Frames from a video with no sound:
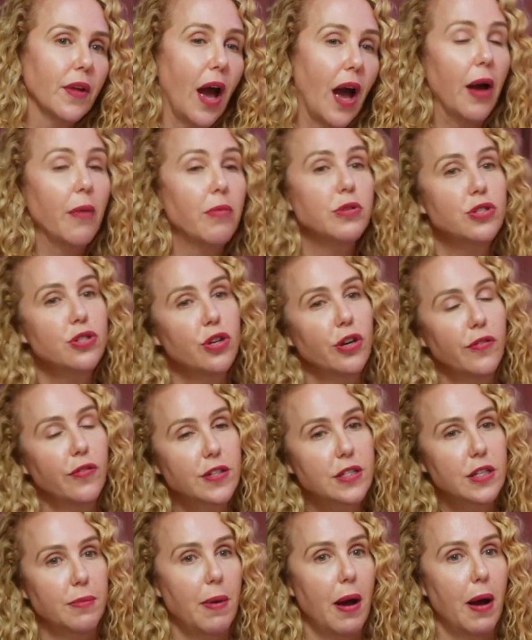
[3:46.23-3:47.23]
I was
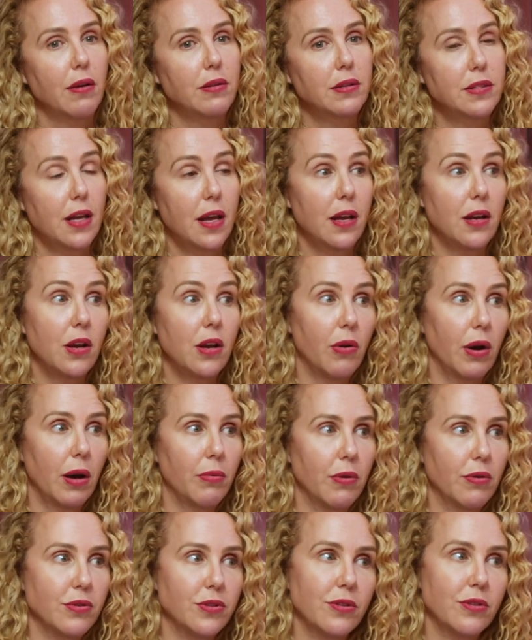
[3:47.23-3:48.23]
nervous about saying no, I
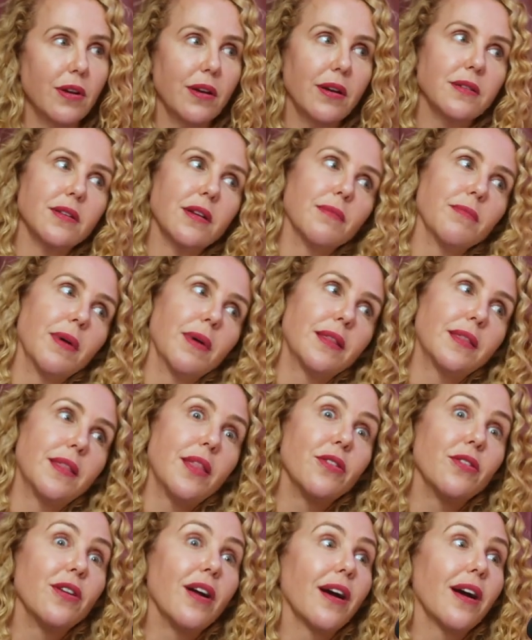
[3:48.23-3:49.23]
won't do that because then I'm like,
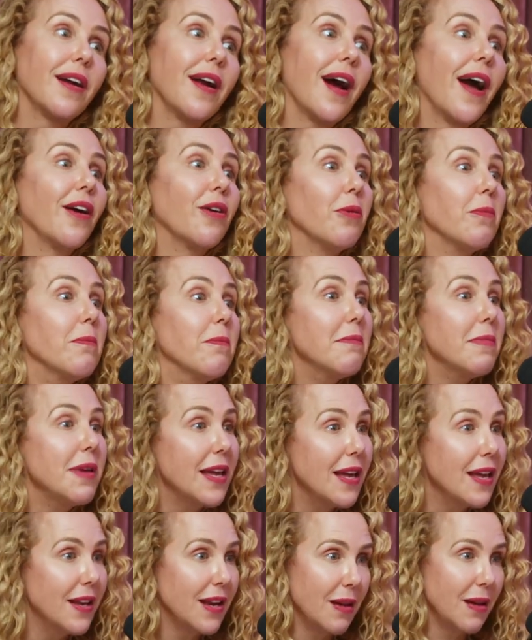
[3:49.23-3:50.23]
then they're not going to hire
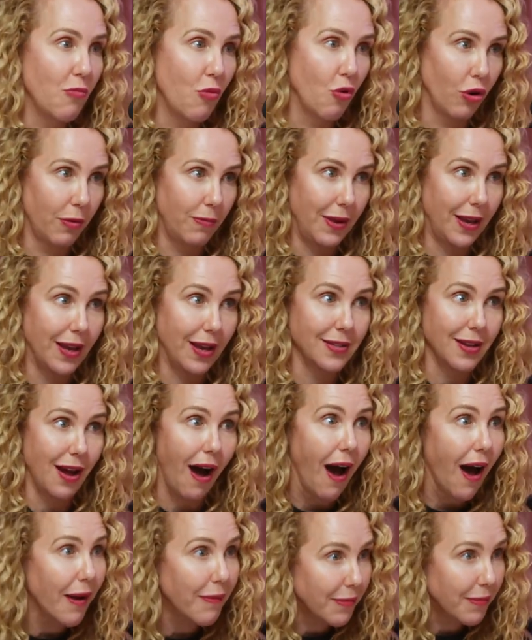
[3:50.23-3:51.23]
me anymore yeah.
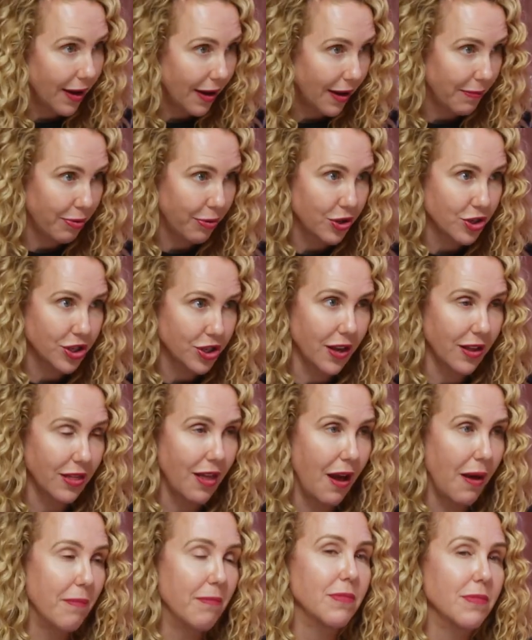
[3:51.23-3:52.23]
because I'm not pushing
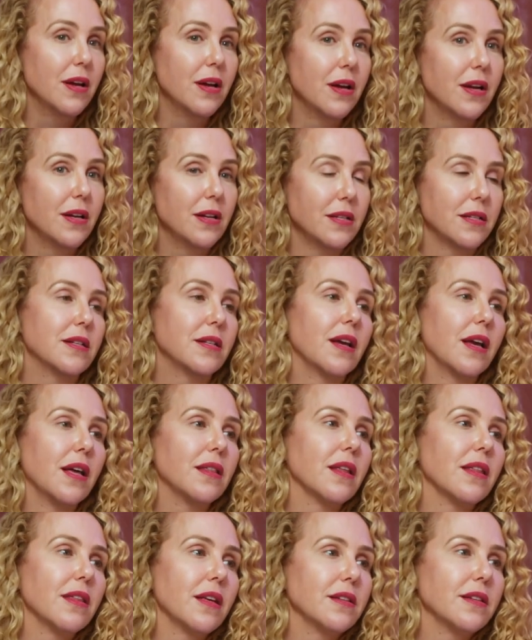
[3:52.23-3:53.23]
them to
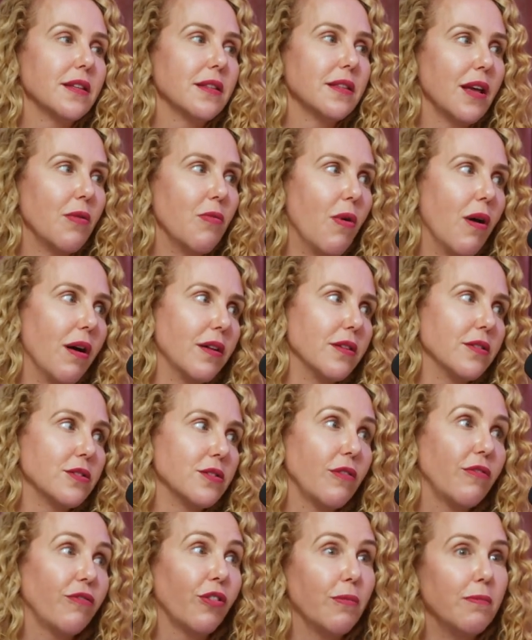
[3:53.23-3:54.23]
get the things that they want.
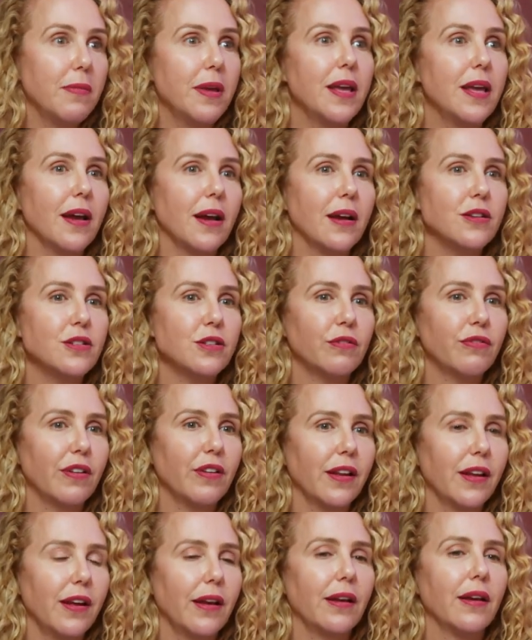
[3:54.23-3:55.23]
So for me, I just
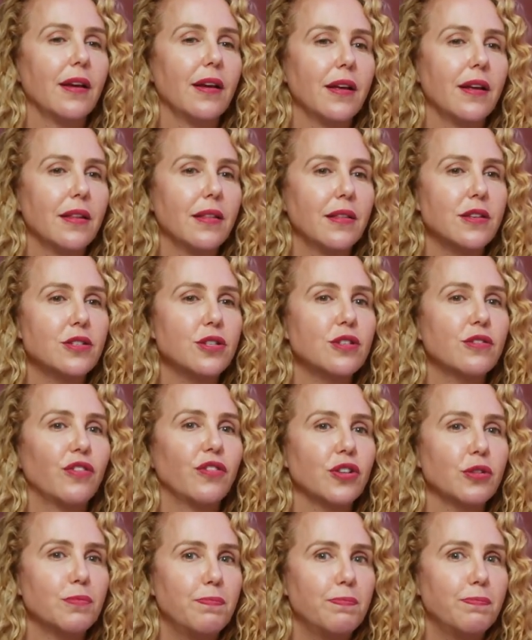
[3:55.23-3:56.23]
feel like this just
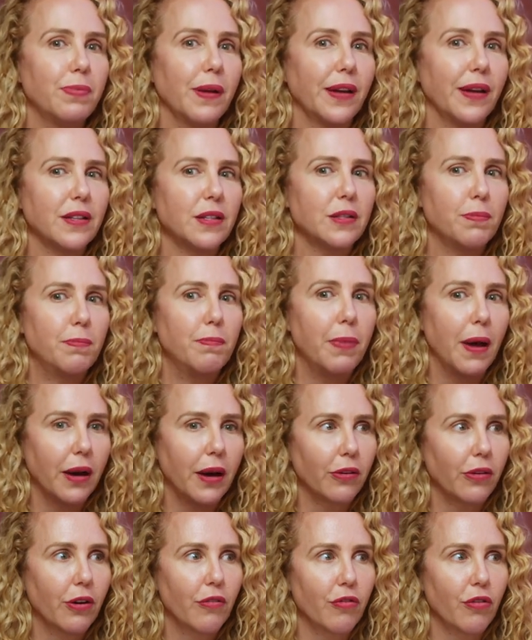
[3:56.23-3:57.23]
feels like it's
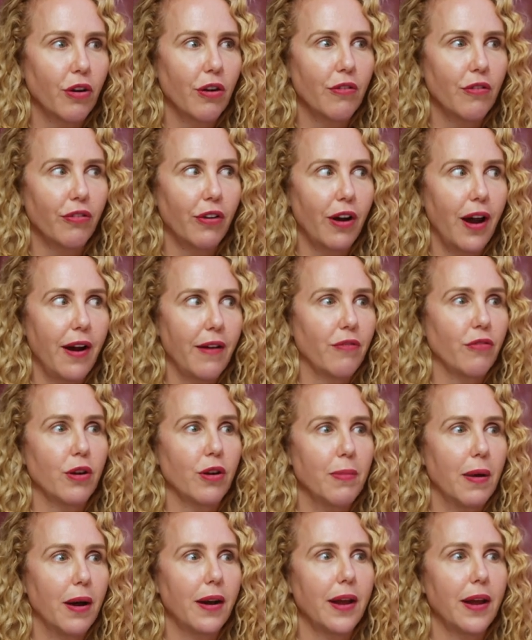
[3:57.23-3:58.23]
better overall for
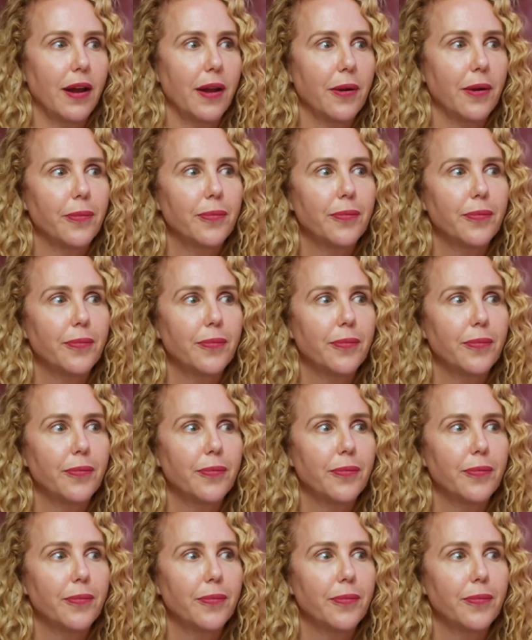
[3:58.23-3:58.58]
everybody.